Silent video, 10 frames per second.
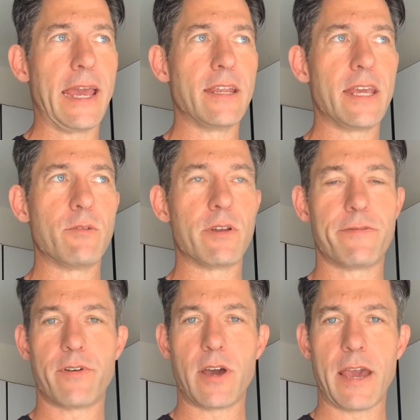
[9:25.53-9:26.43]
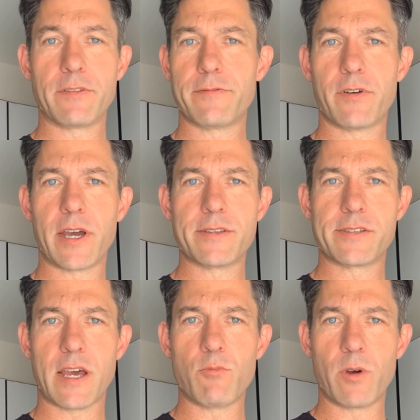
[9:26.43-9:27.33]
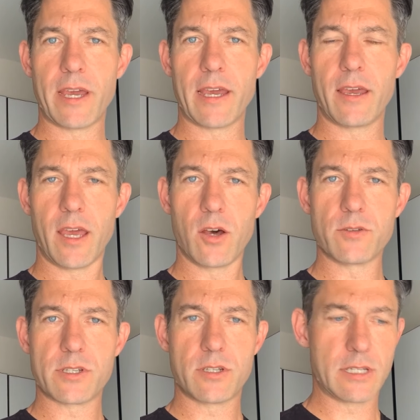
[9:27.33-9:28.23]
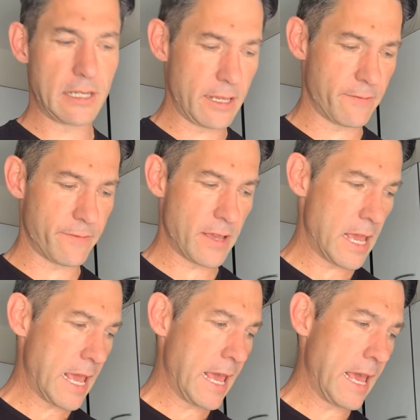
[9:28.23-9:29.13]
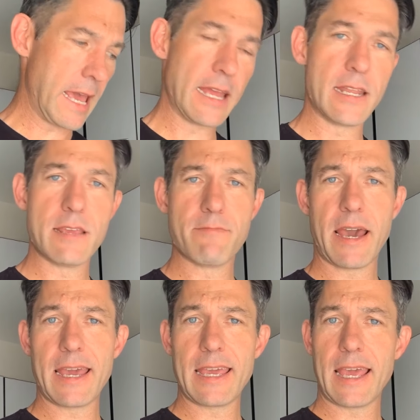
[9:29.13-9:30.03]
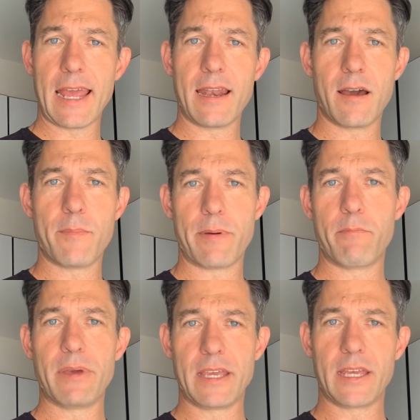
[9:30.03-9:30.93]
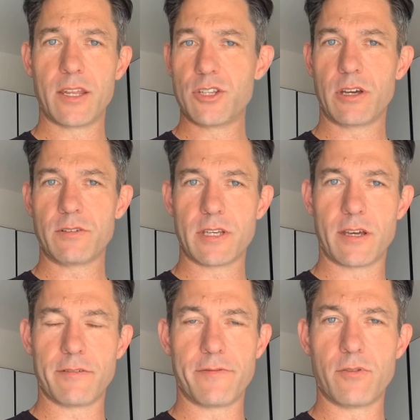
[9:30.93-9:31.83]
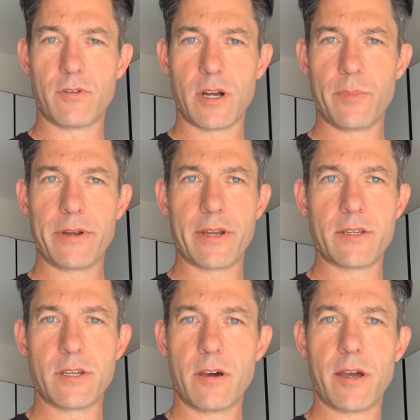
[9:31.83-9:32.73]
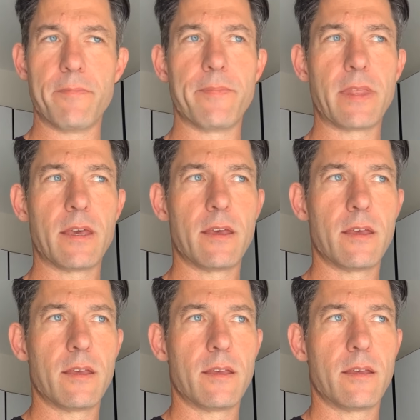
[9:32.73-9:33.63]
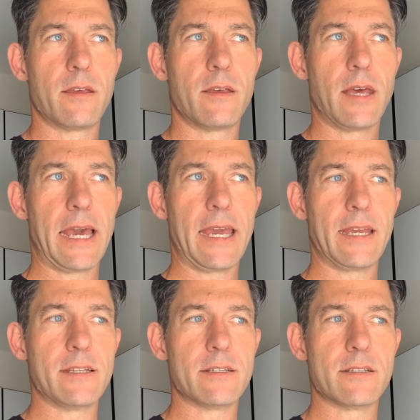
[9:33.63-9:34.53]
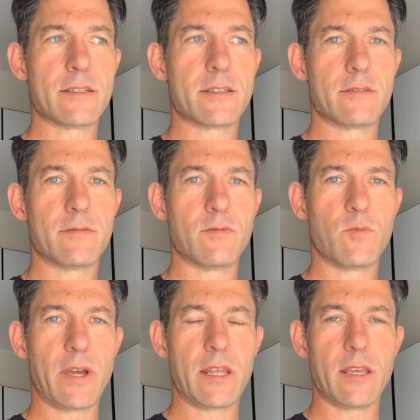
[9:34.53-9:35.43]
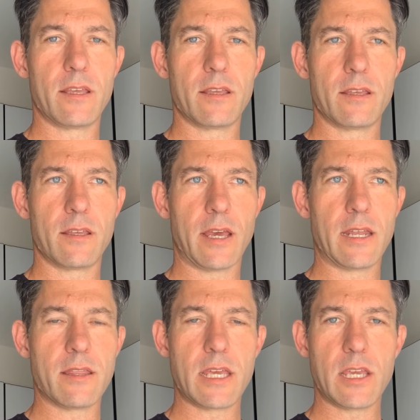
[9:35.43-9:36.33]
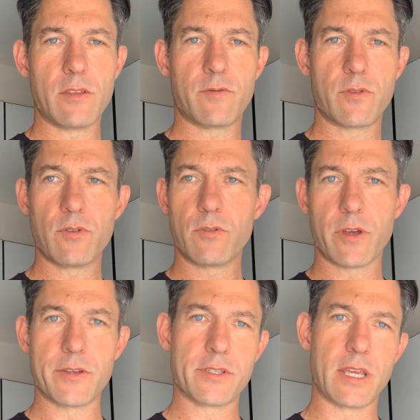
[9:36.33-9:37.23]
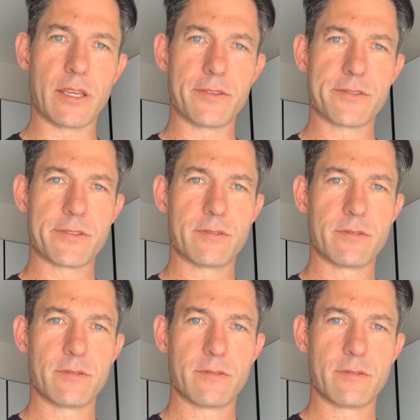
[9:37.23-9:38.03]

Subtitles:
And he would have to find somewhere else to live. And he may end up being in a shelter for a period of time. And thinking through all those things,